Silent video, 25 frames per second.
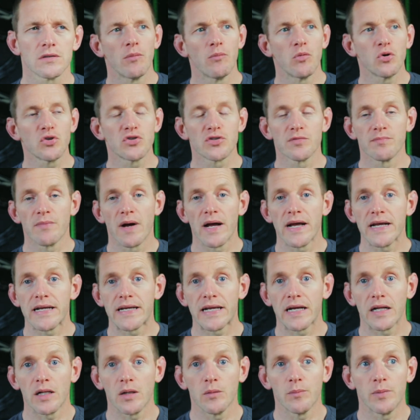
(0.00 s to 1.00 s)
Most of my
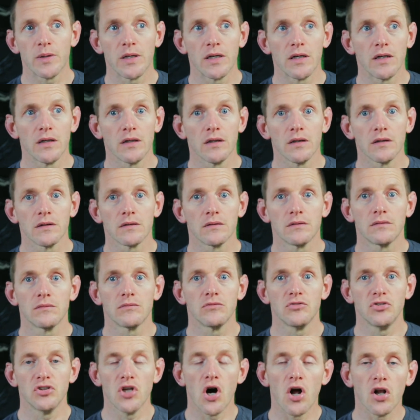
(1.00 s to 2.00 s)
kettlebell
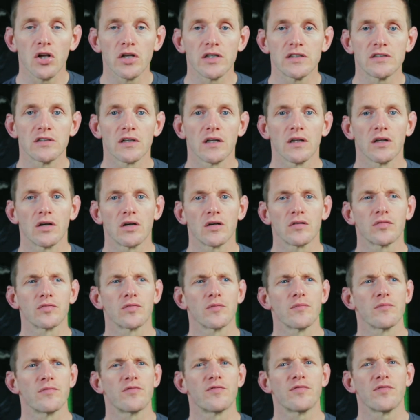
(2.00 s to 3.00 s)
knowledge I learned
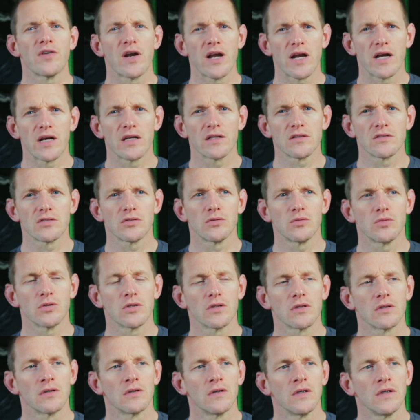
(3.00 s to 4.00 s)
from friends who
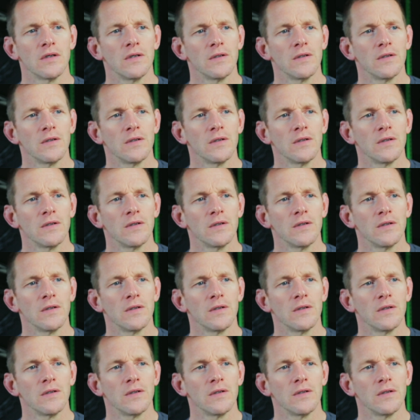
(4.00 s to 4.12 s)
were